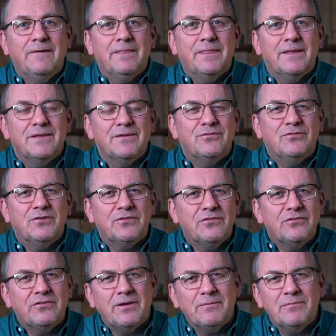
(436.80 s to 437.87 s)
that there's
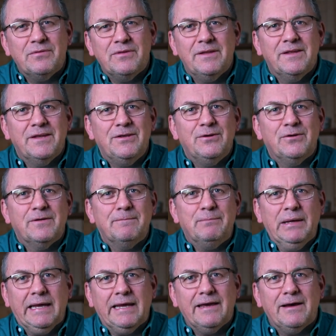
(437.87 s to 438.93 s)
just something that you can
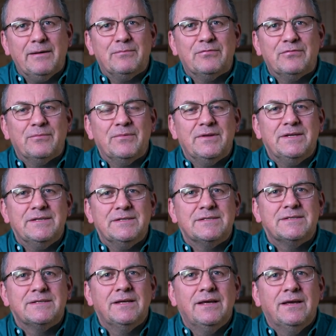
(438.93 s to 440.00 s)
pick up from
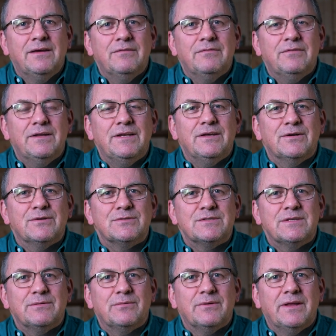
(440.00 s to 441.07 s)
these videos
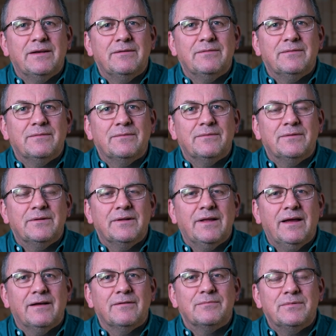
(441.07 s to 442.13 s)
that will
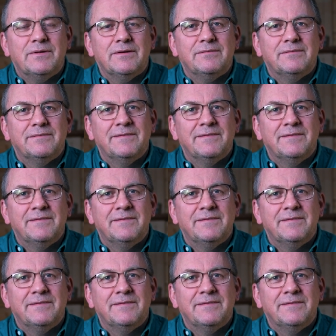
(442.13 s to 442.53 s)
help you.